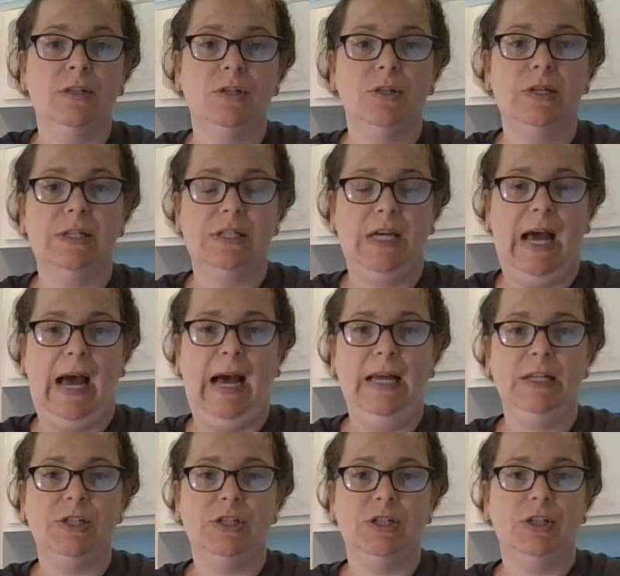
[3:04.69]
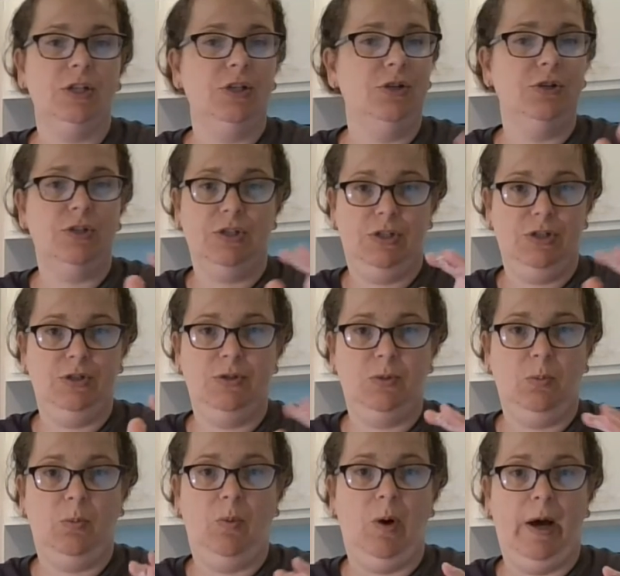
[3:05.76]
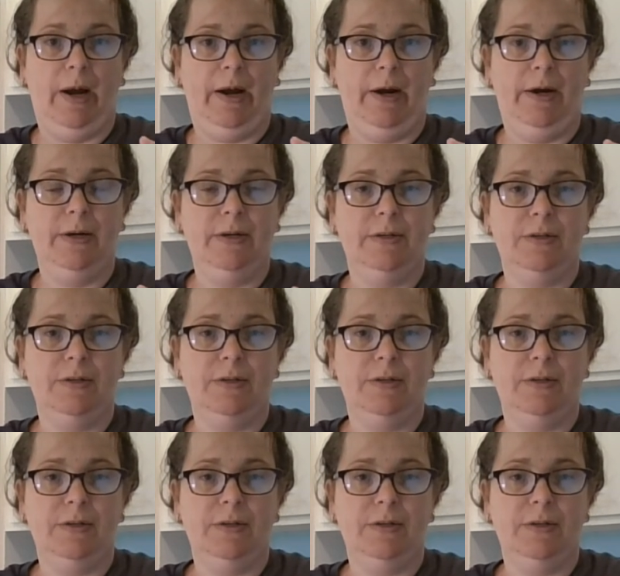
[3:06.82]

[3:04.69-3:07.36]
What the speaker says: to attach, you just use water.